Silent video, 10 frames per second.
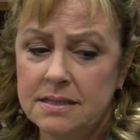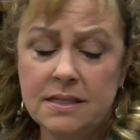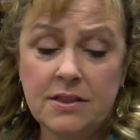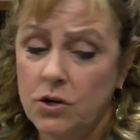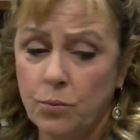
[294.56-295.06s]

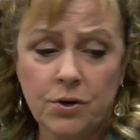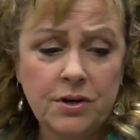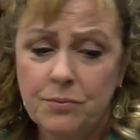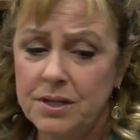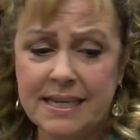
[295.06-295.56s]
there
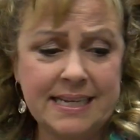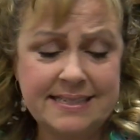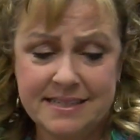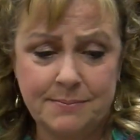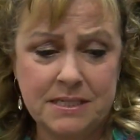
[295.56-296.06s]
weren't really any
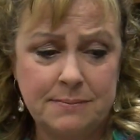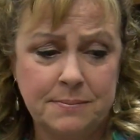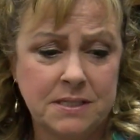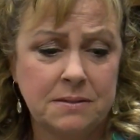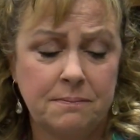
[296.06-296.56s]

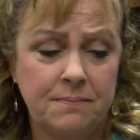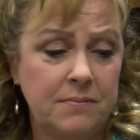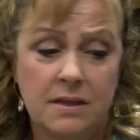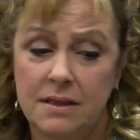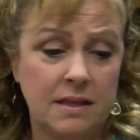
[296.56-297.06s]
symptoms
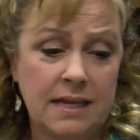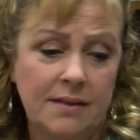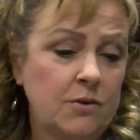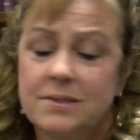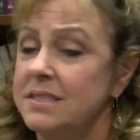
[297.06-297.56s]
yeah,
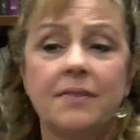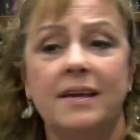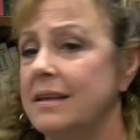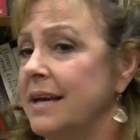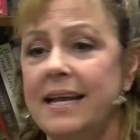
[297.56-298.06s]
there was
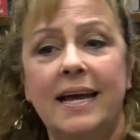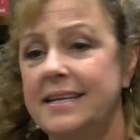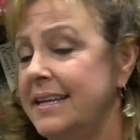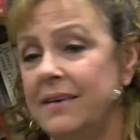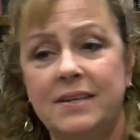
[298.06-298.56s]
nothing. I, I,
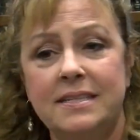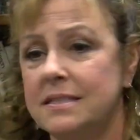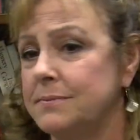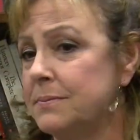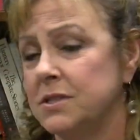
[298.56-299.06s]
didn't have any
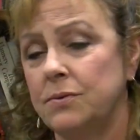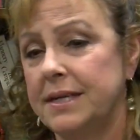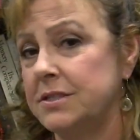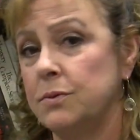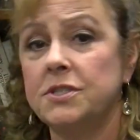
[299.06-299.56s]
symptoms going
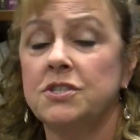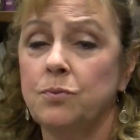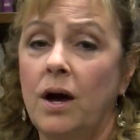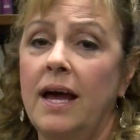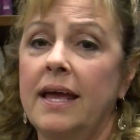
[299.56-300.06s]
into it, which is
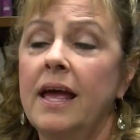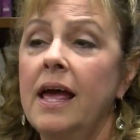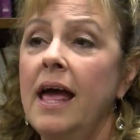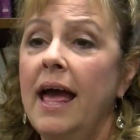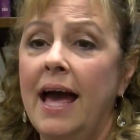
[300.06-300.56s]
why
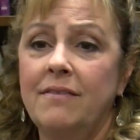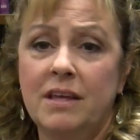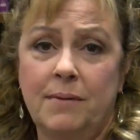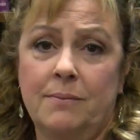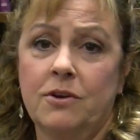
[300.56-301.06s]
having
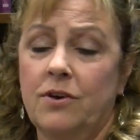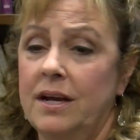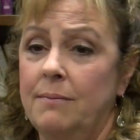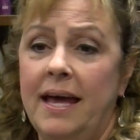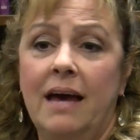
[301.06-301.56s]
a
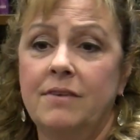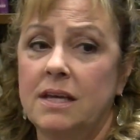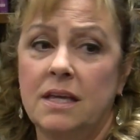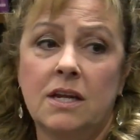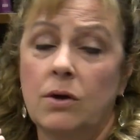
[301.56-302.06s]
mammogram,
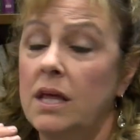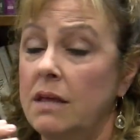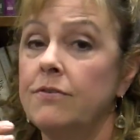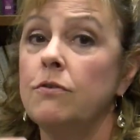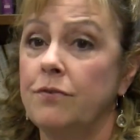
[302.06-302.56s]
having, you know,
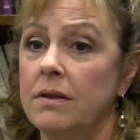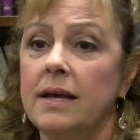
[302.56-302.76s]
if you feel